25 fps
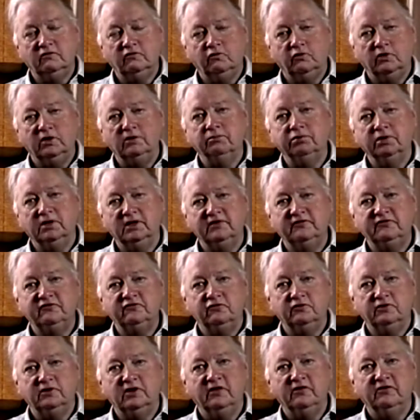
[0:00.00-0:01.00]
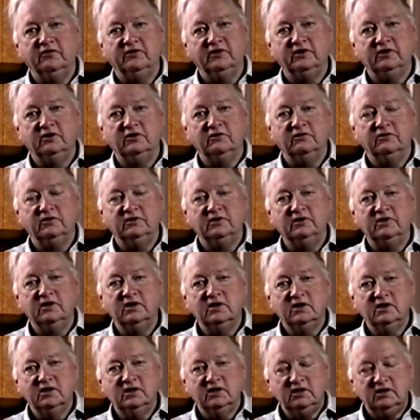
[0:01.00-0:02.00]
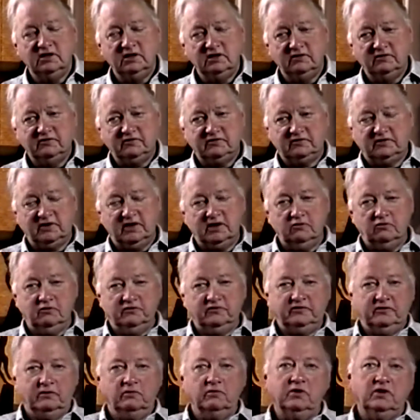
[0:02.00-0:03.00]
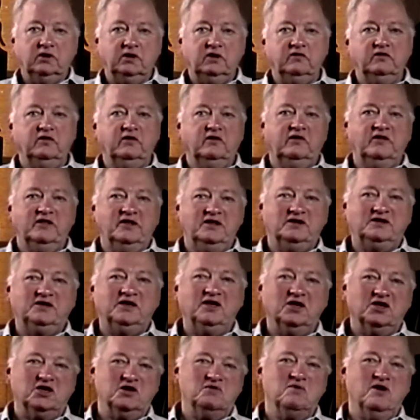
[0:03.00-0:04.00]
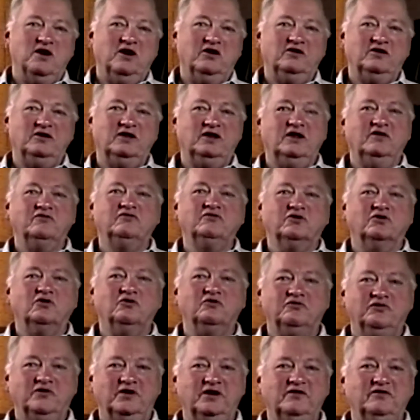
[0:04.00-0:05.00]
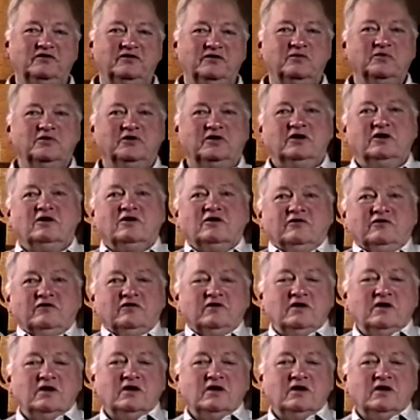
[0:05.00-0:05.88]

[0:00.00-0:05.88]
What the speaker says: one place to another, He'd stay with somebody and then they'd kick him out and he'd have to go find something else.